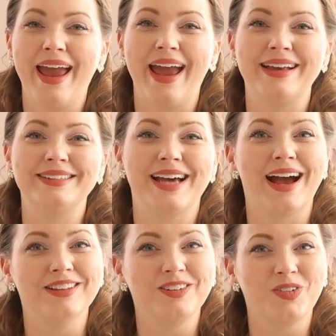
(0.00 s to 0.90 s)
and
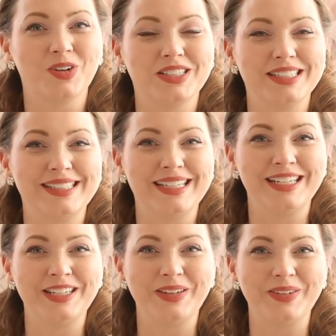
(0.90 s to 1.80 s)
I look forward to
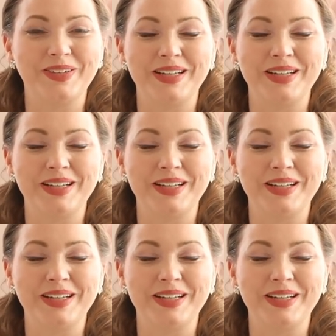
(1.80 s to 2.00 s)
seeing you